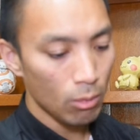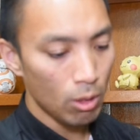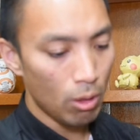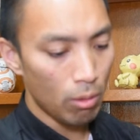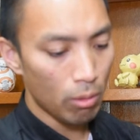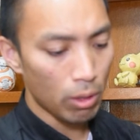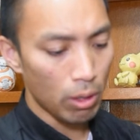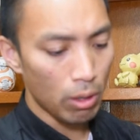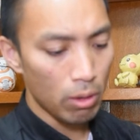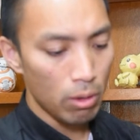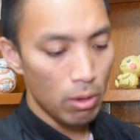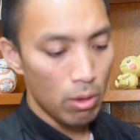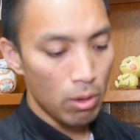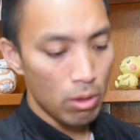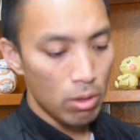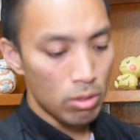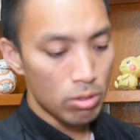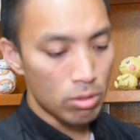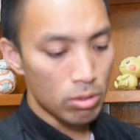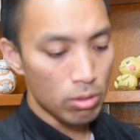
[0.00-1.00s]
Okay,
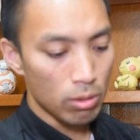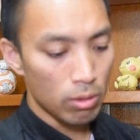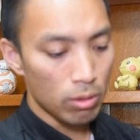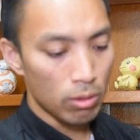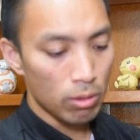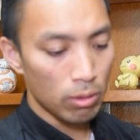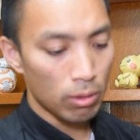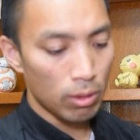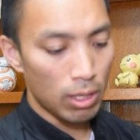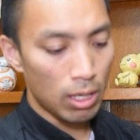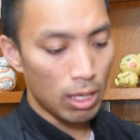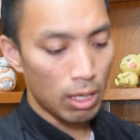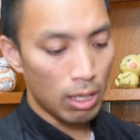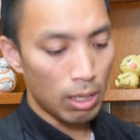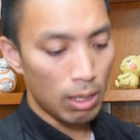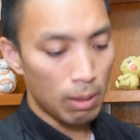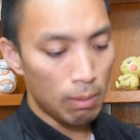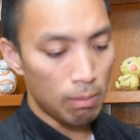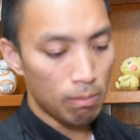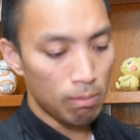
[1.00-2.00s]

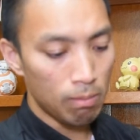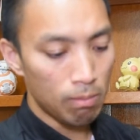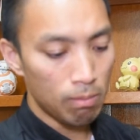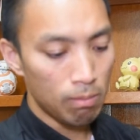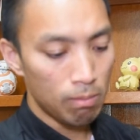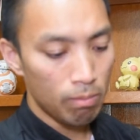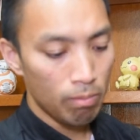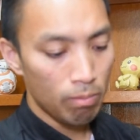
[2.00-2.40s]
so